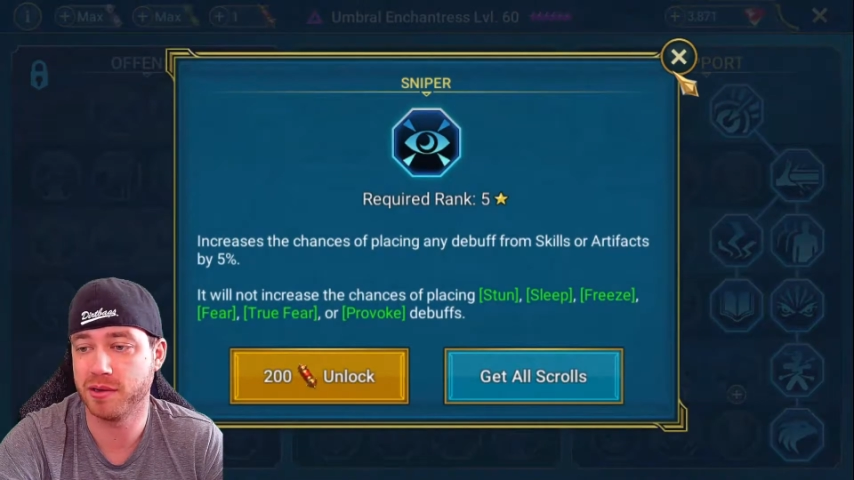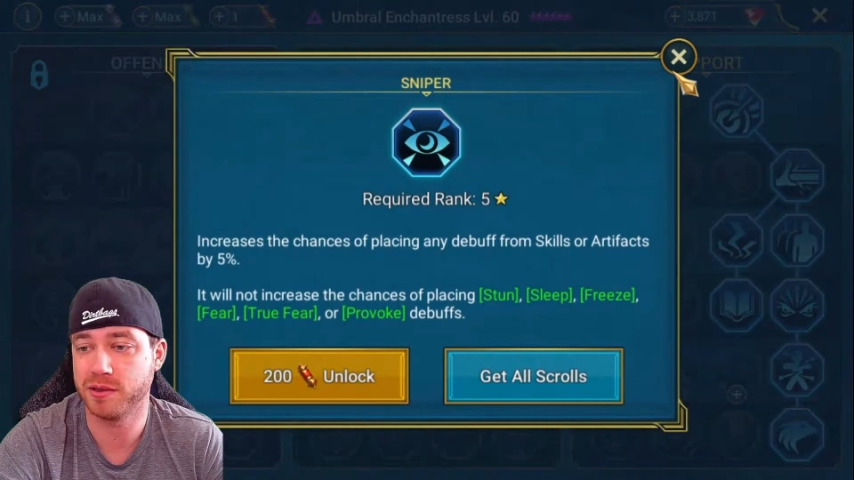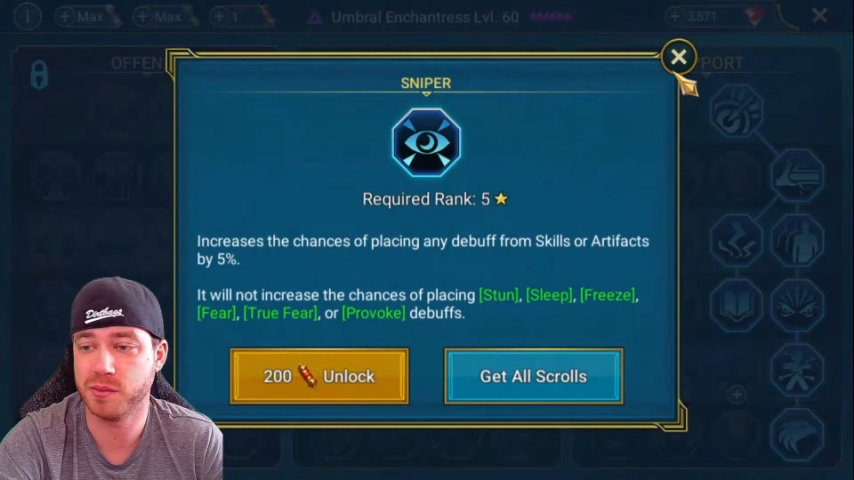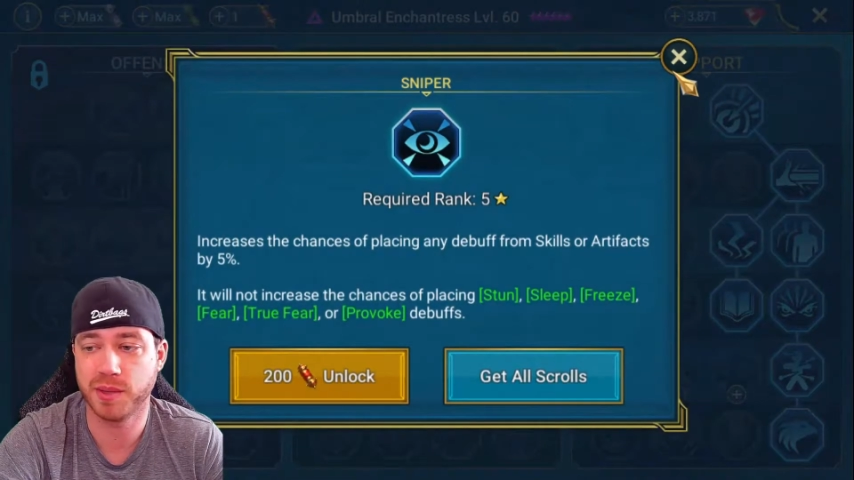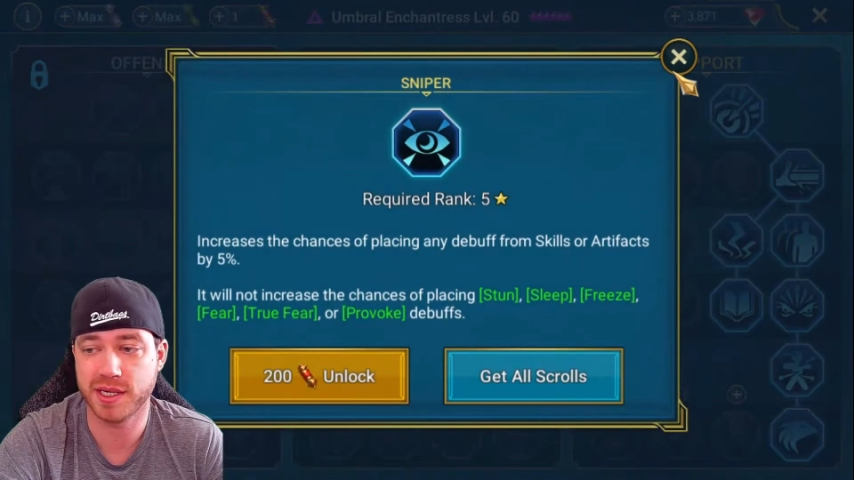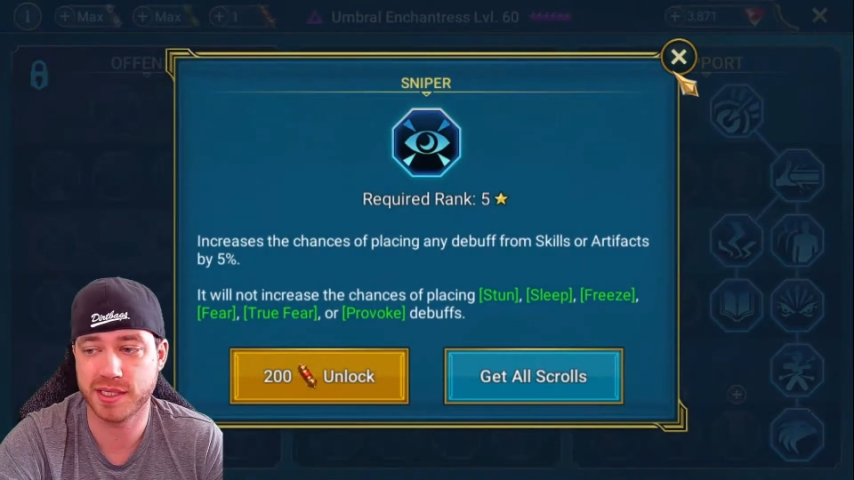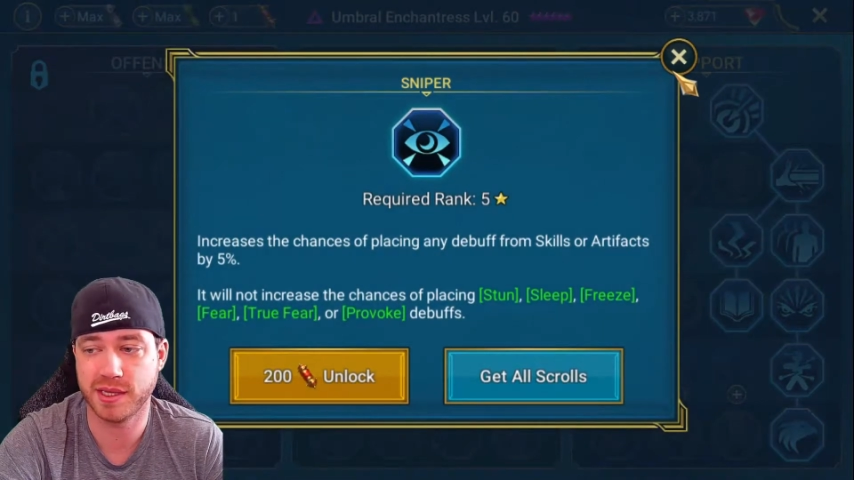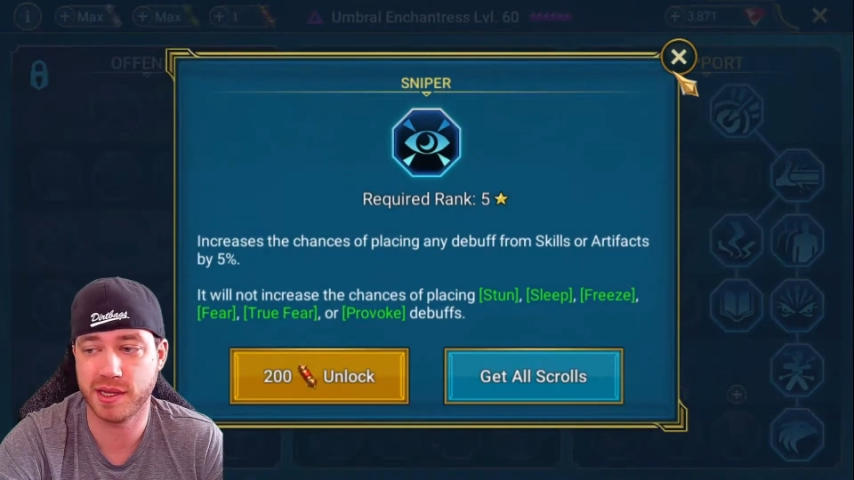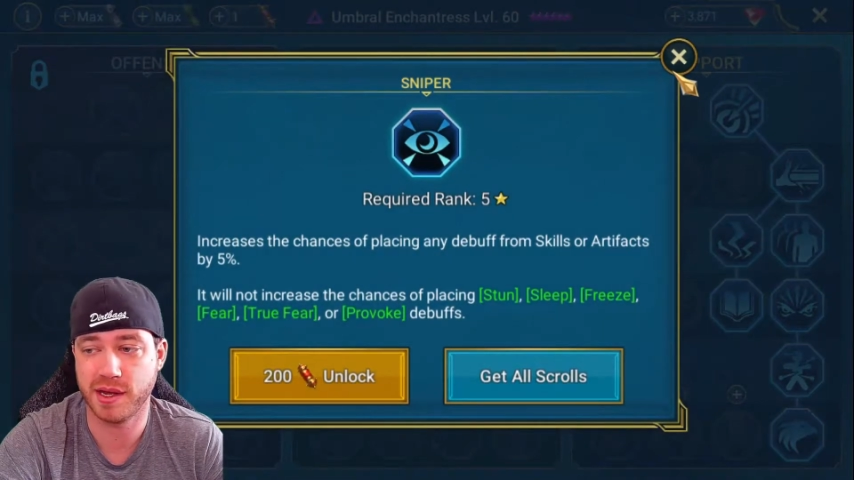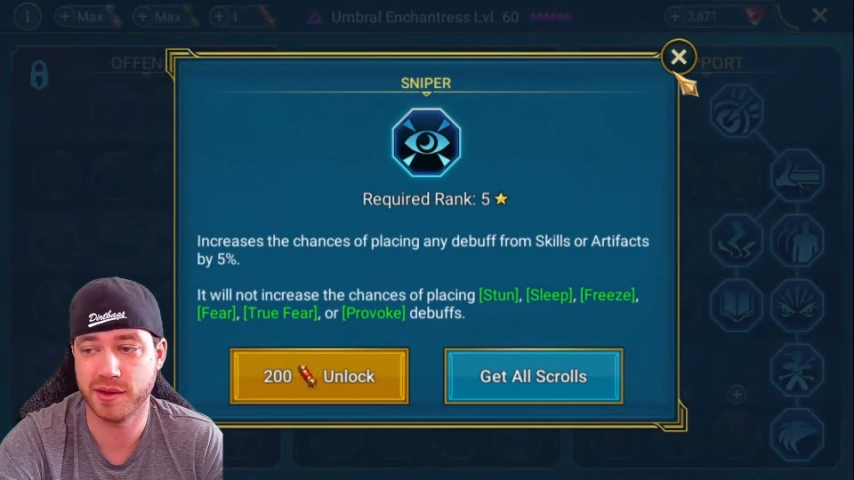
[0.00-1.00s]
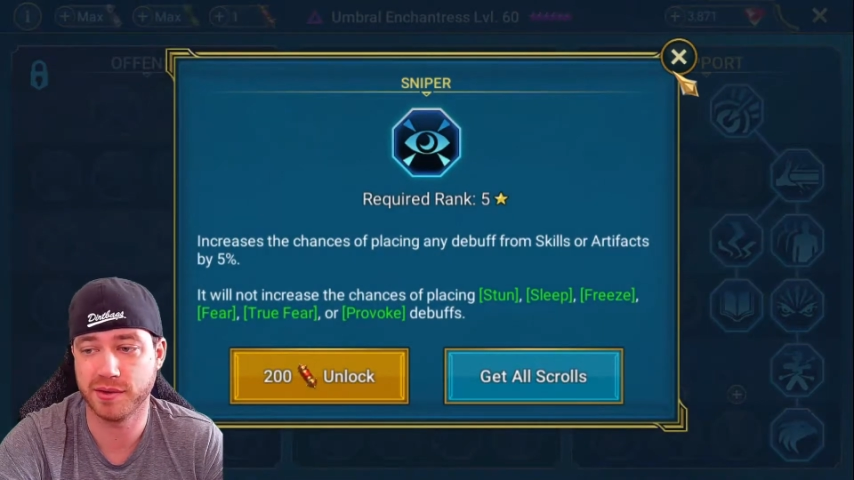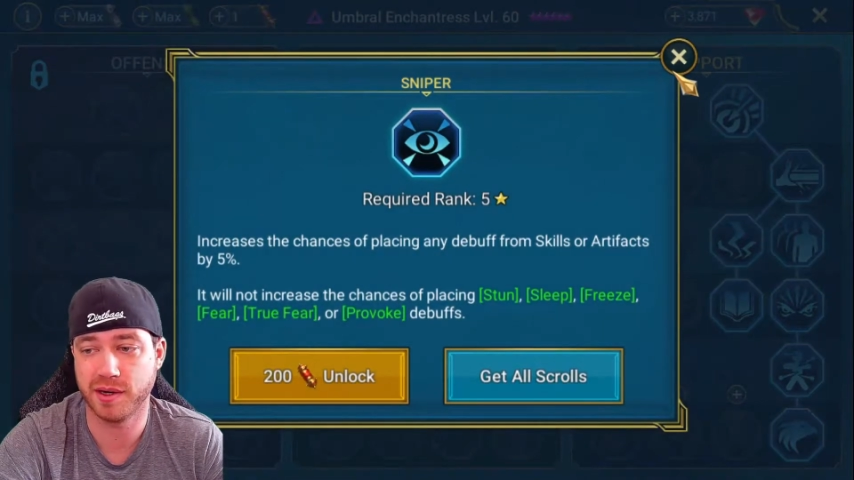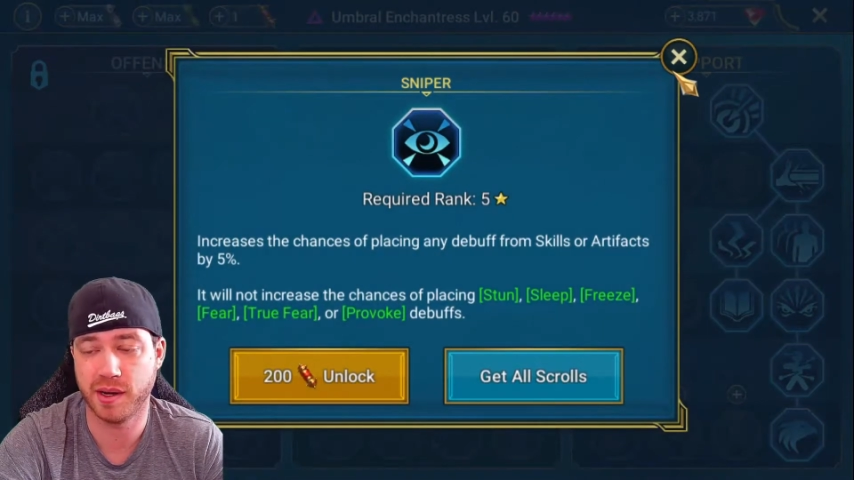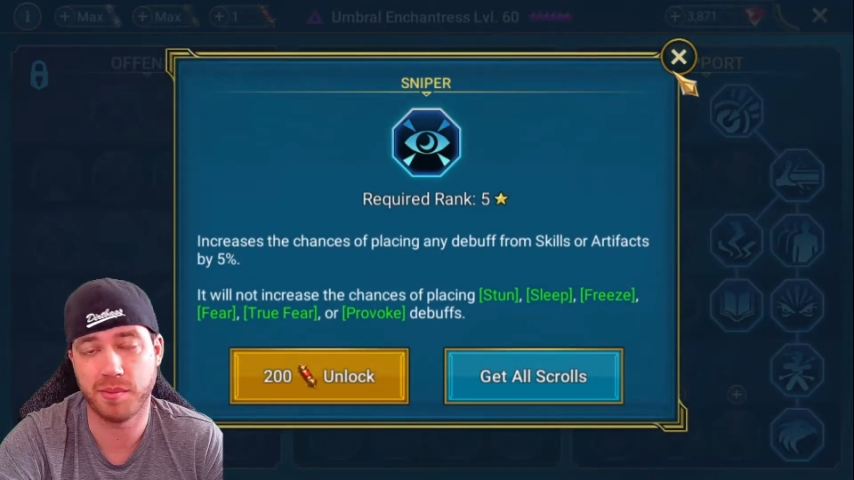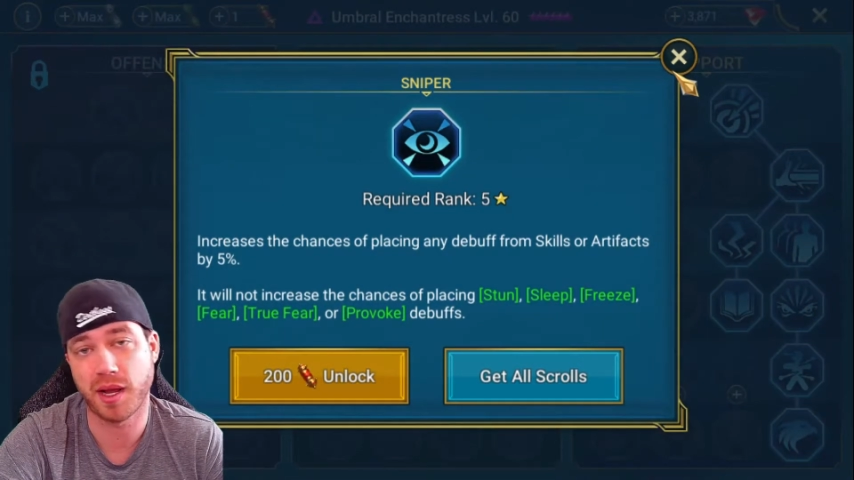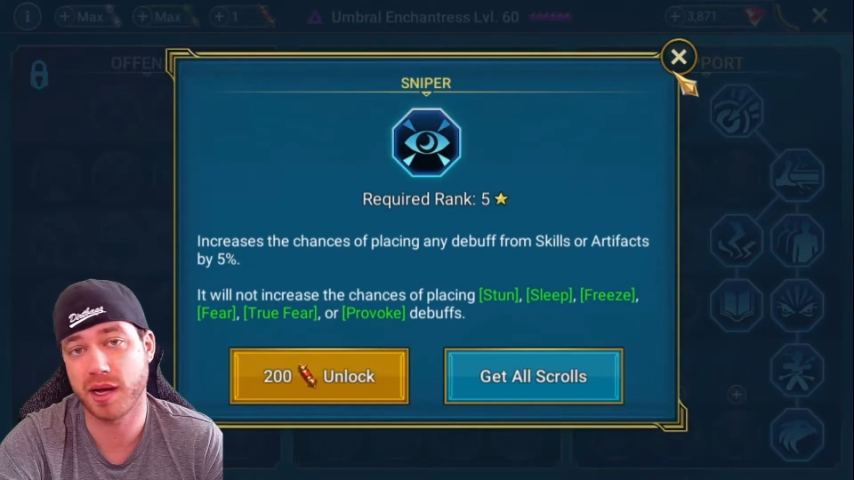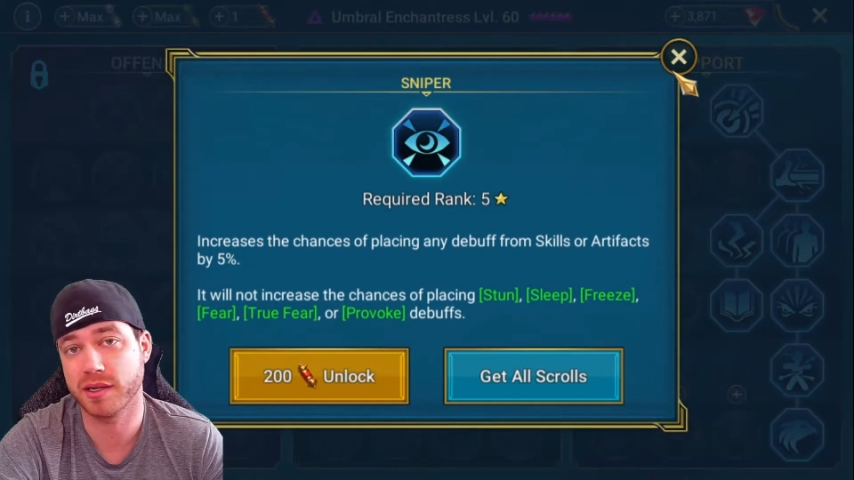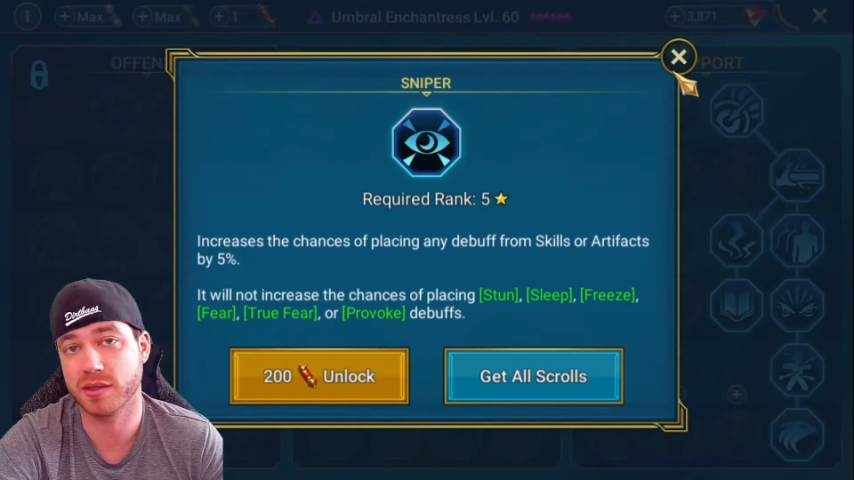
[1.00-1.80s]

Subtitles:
you placing the other block